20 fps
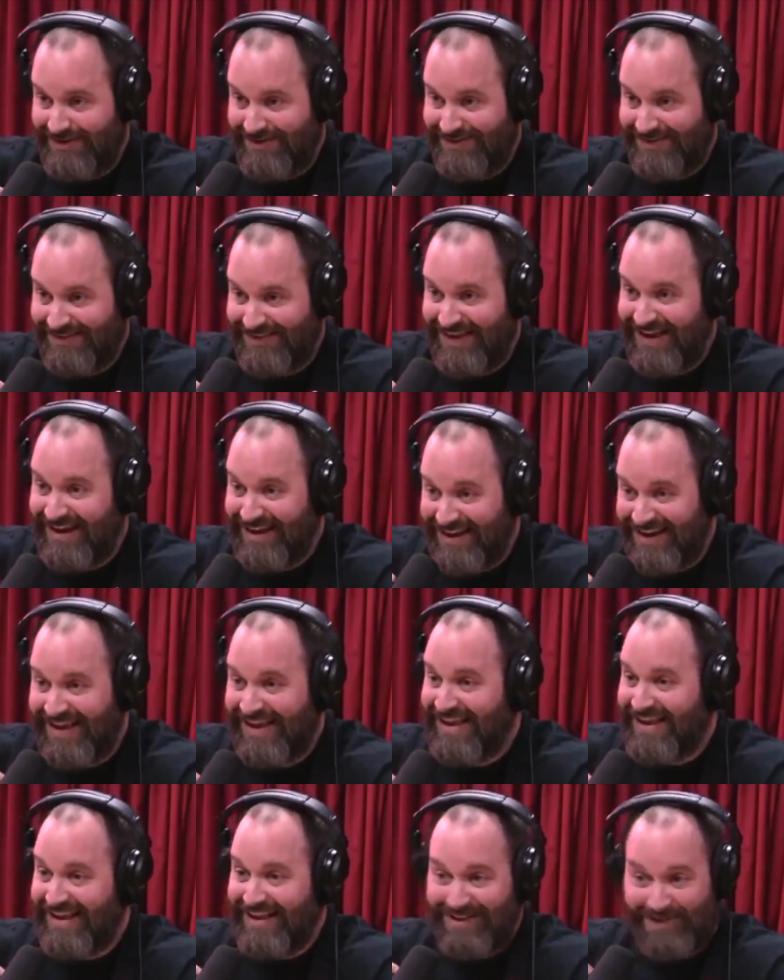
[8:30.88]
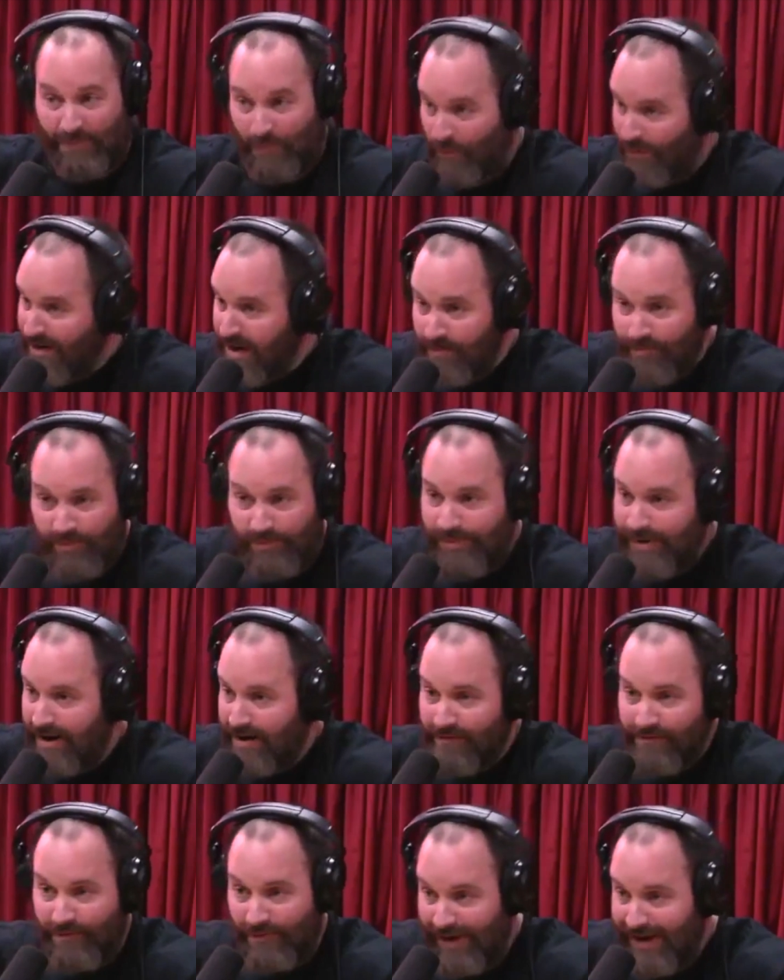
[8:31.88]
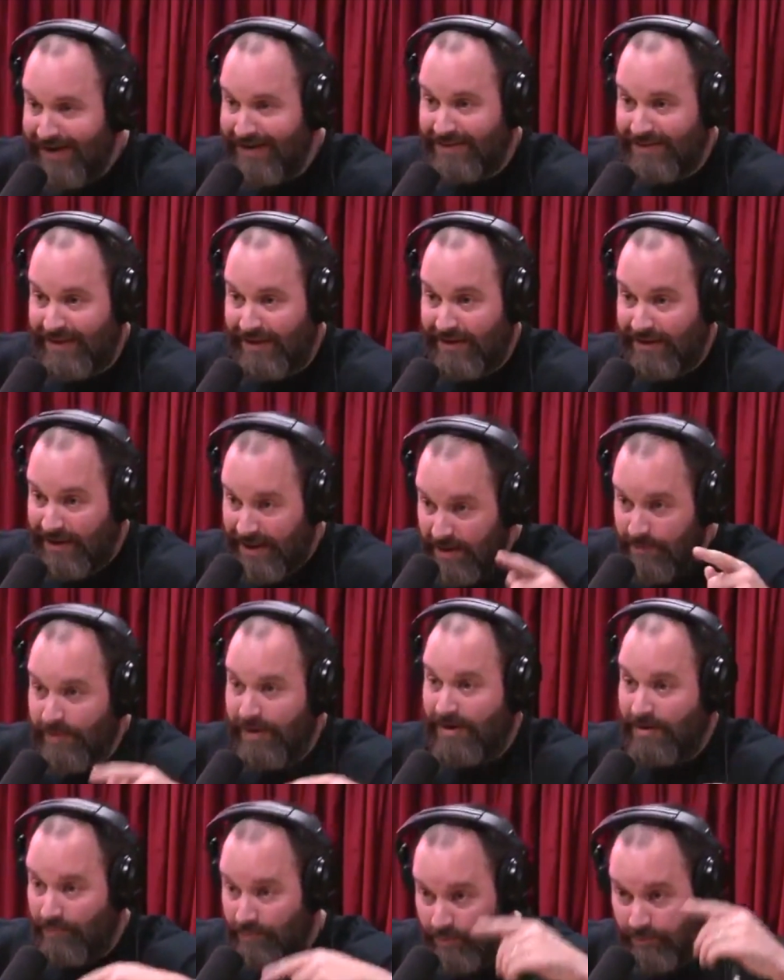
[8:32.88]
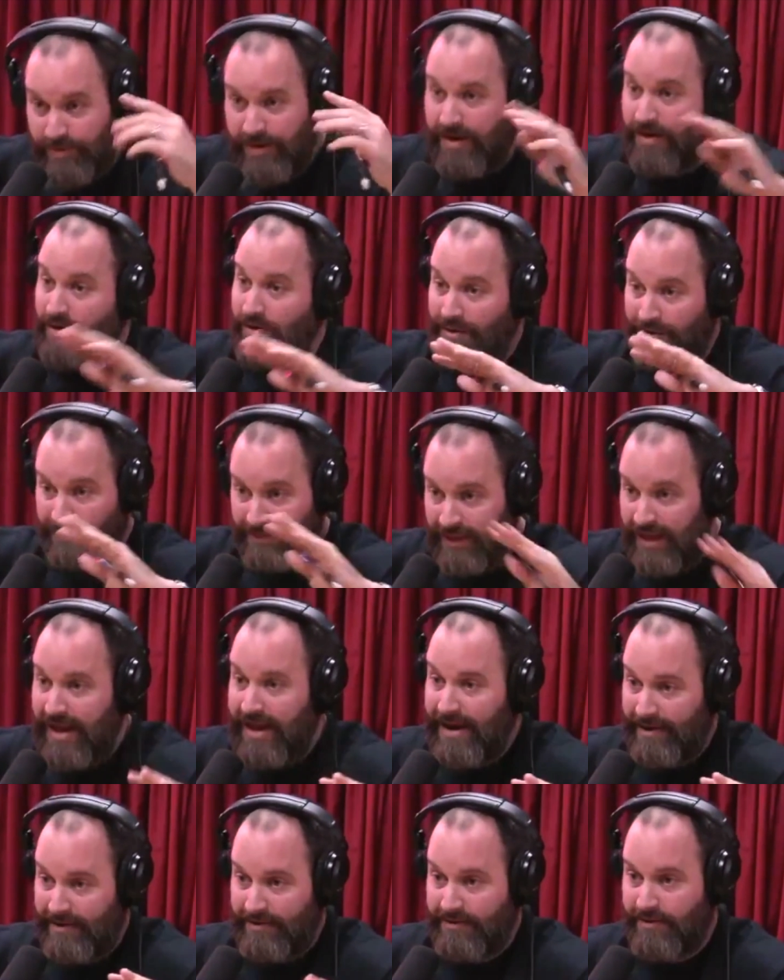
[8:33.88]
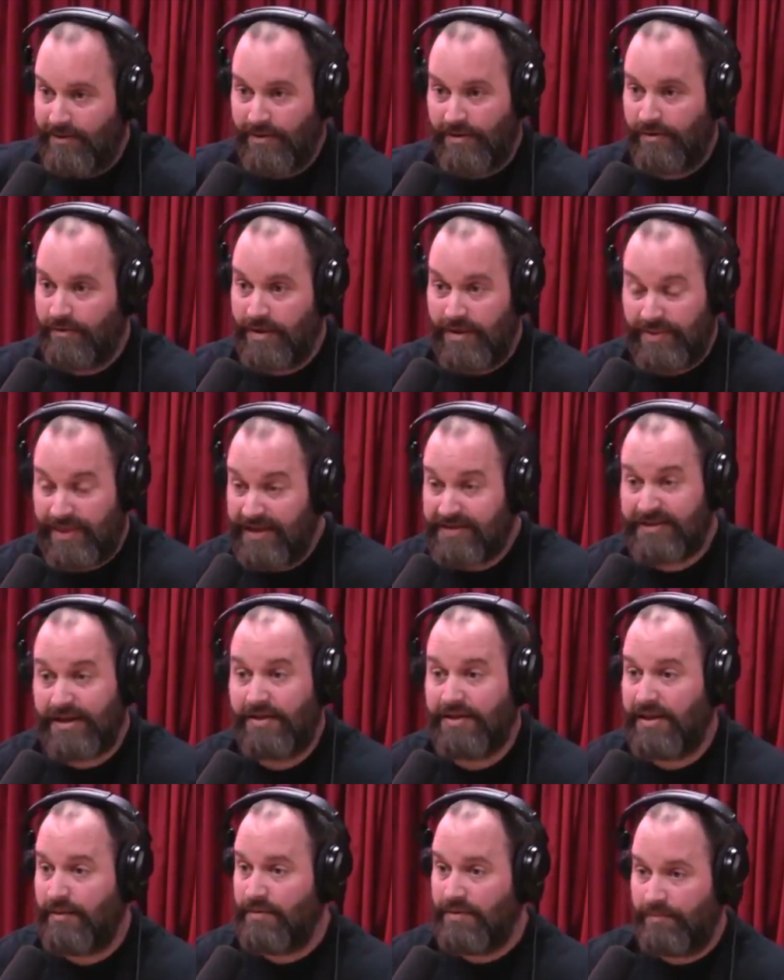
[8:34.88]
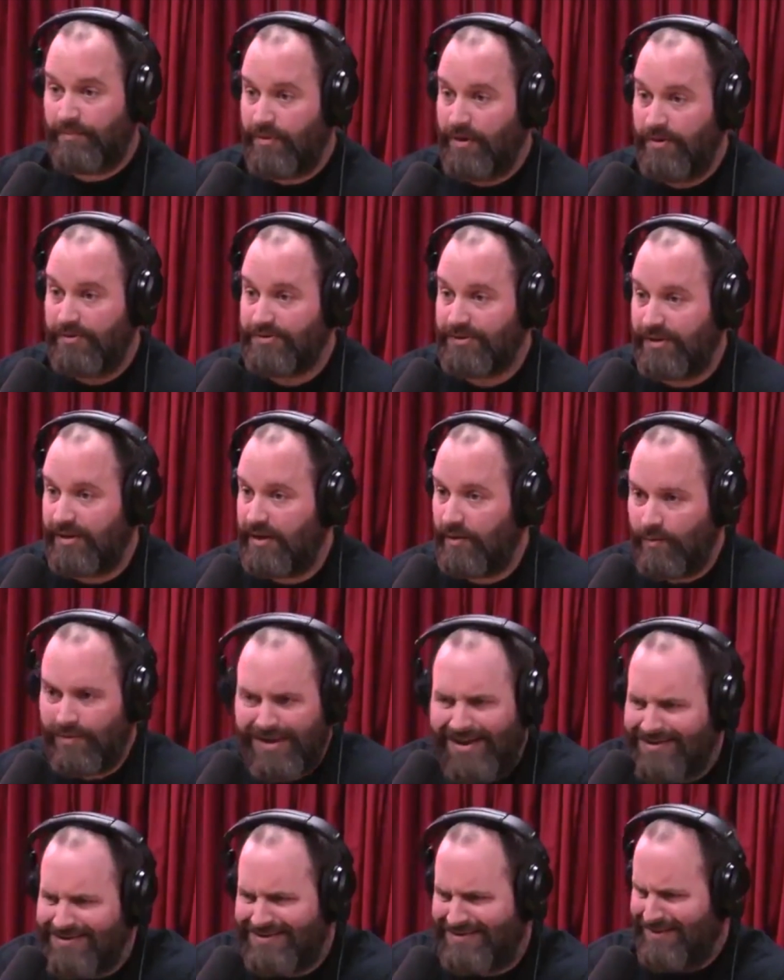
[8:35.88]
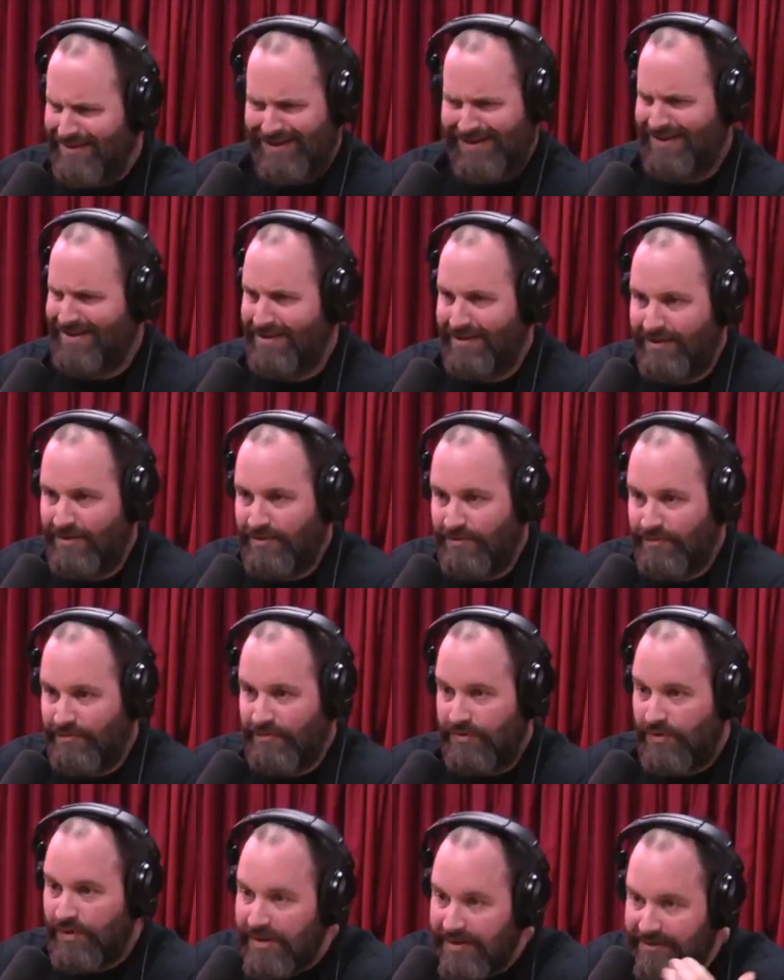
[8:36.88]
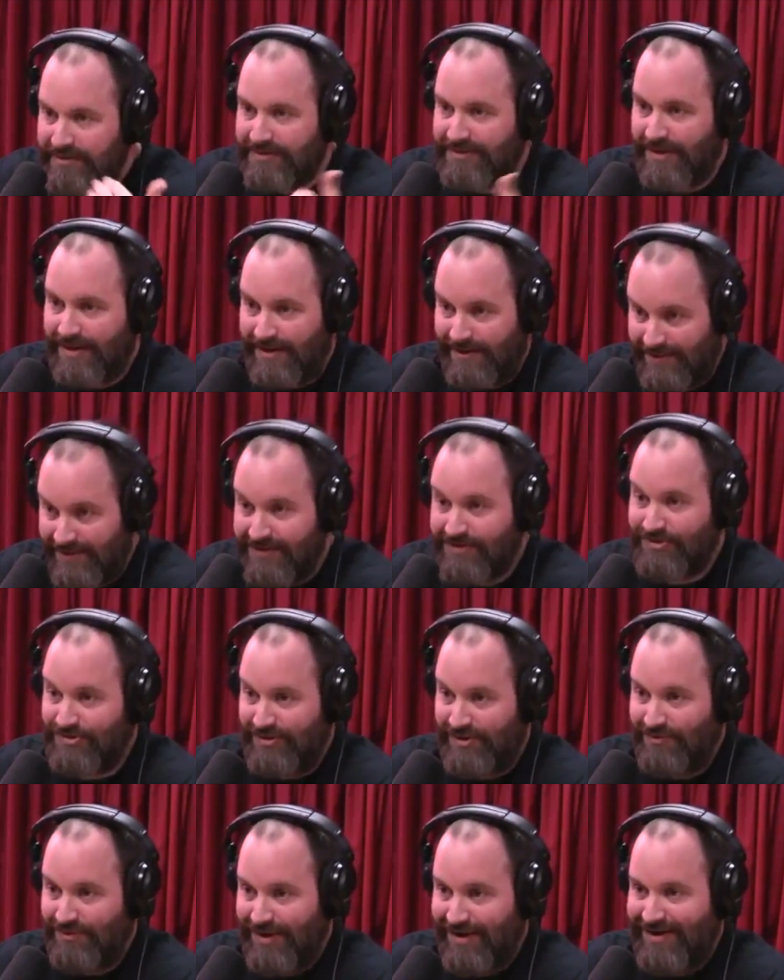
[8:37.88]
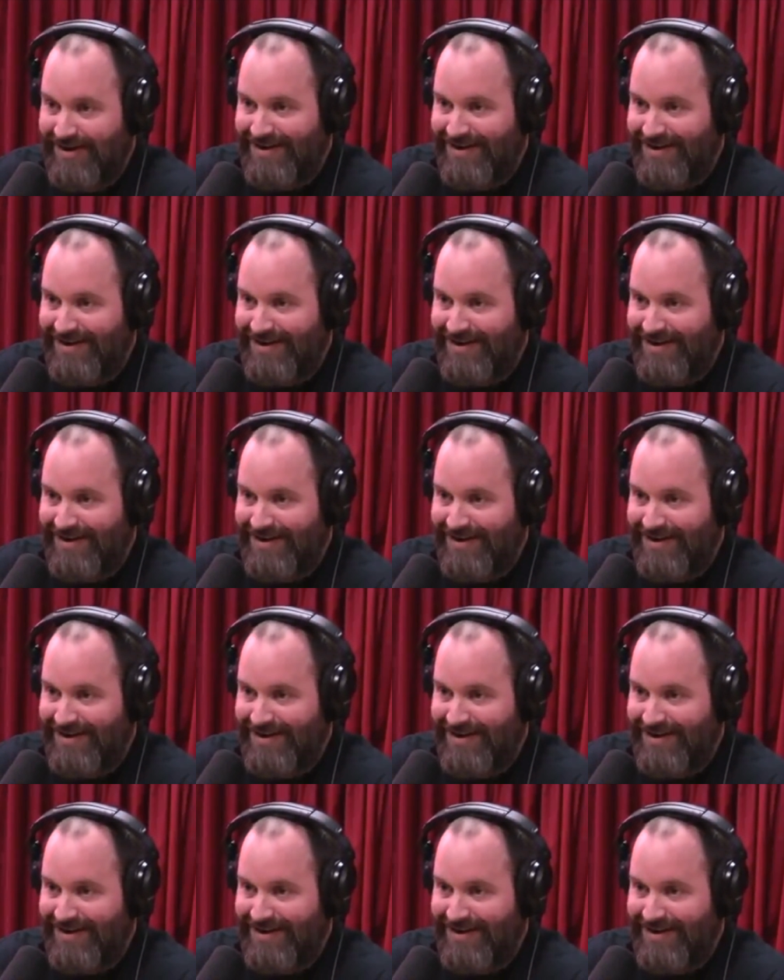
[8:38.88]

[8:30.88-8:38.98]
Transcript: Right. Like, yeah. We're not preparing for anything. He better prepare a lot, you know? And that's yeah. how they would approach it. Like, we're not studying you. You need to study this shit right